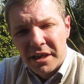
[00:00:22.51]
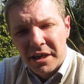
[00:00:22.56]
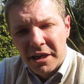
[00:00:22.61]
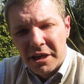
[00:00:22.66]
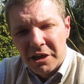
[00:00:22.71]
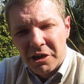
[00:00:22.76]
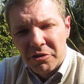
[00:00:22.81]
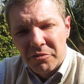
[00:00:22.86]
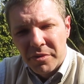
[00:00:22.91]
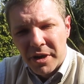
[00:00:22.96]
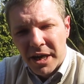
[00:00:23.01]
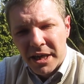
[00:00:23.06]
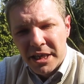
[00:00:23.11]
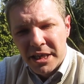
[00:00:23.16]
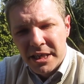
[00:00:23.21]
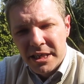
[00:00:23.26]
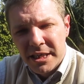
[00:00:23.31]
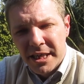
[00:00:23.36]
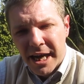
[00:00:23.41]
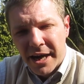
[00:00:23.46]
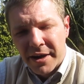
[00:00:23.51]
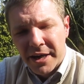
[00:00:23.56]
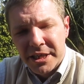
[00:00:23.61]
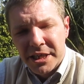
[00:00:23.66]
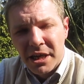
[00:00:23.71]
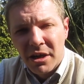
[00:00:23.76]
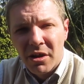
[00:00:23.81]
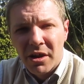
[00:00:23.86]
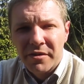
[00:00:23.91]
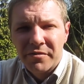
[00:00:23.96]
And he now
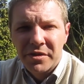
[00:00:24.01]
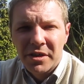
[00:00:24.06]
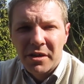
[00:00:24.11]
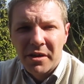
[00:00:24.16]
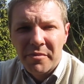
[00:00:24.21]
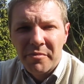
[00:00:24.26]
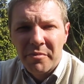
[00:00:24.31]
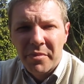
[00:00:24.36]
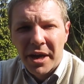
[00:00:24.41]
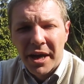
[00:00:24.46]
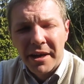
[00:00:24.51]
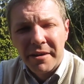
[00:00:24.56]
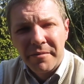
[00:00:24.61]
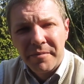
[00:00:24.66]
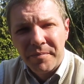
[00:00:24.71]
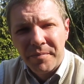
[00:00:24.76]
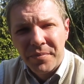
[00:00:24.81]
has a lifetime ban.